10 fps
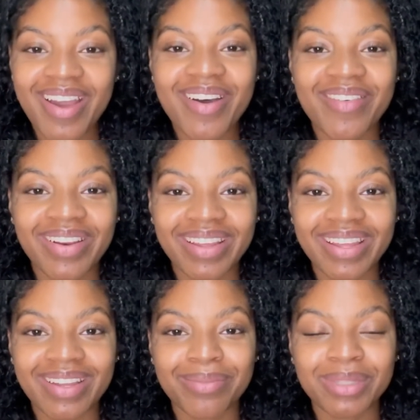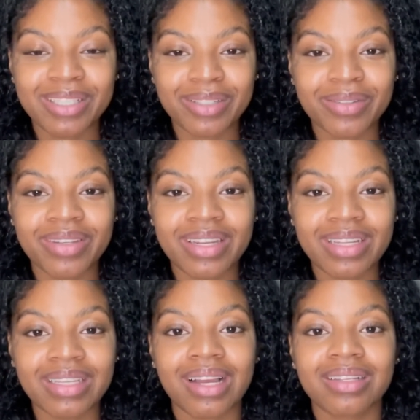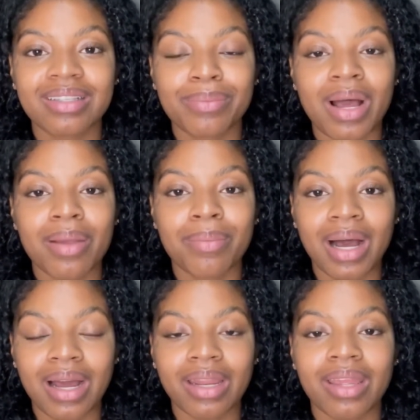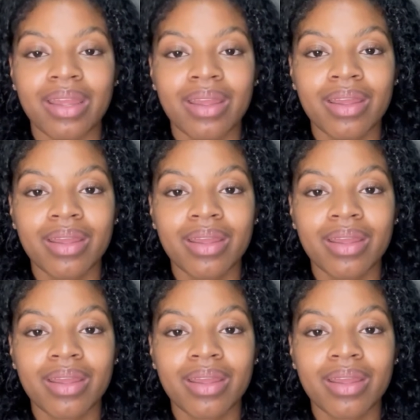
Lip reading: when it comes to detoxing my body